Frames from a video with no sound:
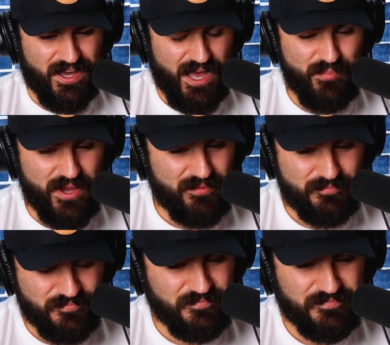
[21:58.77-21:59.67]
I mean,
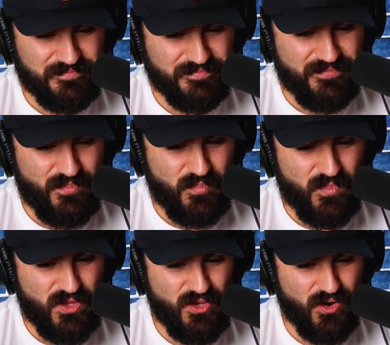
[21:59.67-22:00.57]

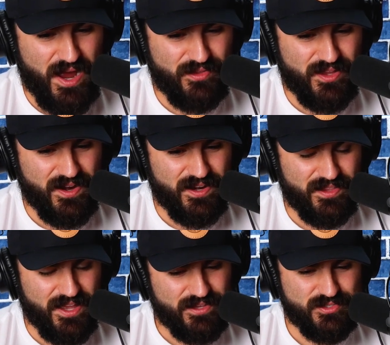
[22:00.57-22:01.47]
you're out there,
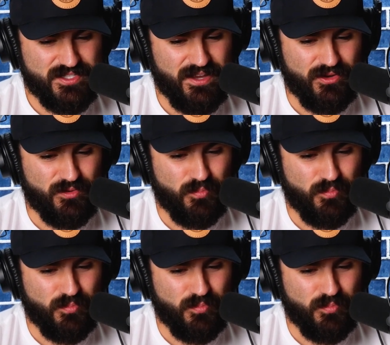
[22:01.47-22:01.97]
like you said, you're